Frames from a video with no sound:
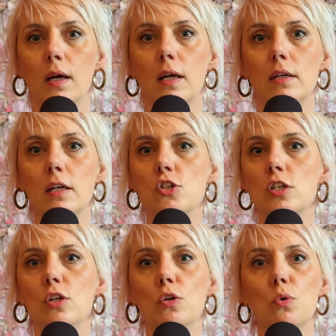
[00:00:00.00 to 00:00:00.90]
And then
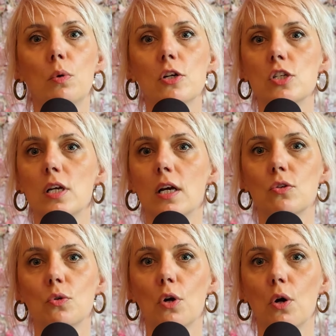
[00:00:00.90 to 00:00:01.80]
she knew where she had
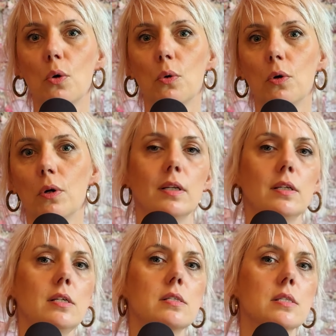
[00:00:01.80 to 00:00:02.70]
to go.
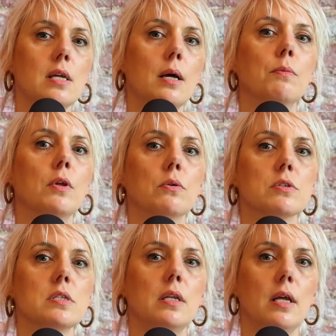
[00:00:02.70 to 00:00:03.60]
These damn
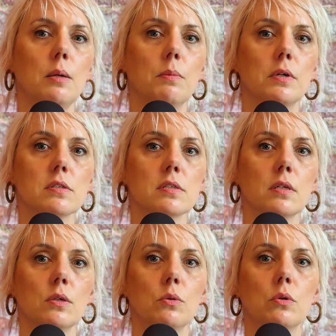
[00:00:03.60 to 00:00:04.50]
nosy neighbors
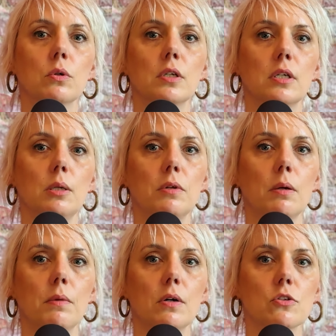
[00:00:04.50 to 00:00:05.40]
who couldn't keep their
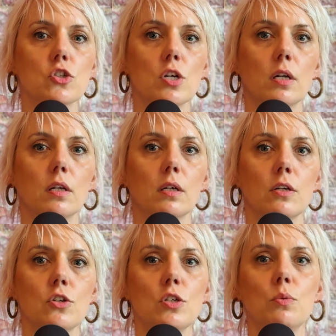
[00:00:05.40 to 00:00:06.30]
mouths shut.
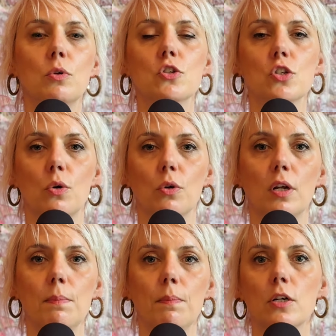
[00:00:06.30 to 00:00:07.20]
She would show
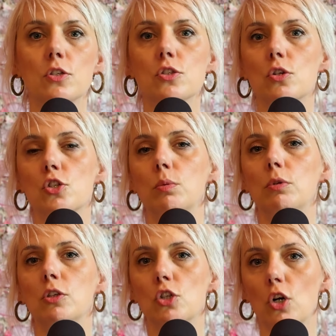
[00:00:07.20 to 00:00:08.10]
them. So she
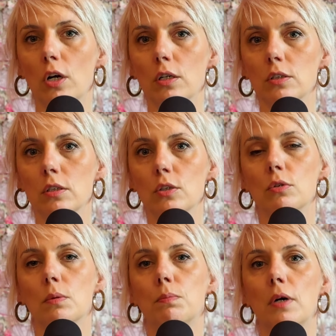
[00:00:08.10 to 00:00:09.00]
returned to
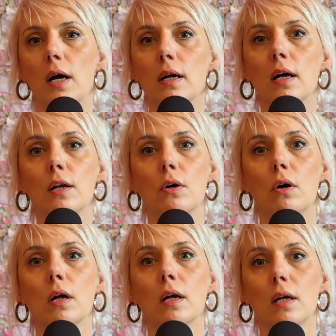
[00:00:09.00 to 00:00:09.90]
the Phra
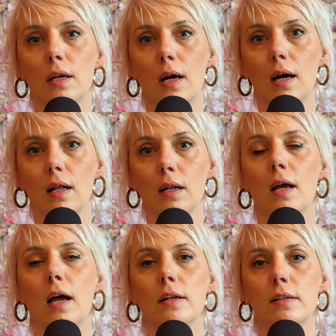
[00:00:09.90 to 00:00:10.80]
Khanong canal
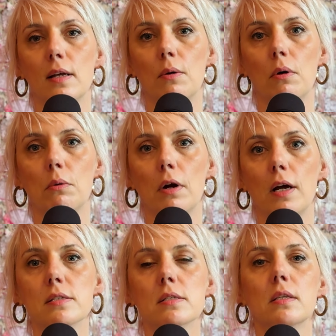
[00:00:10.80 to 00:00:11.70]
and
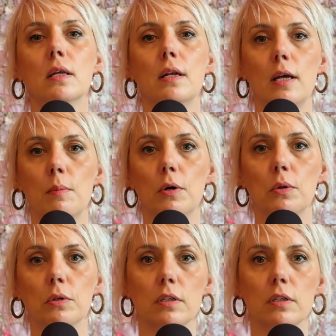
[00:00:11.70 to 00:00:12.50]
terrorized the neighborhood.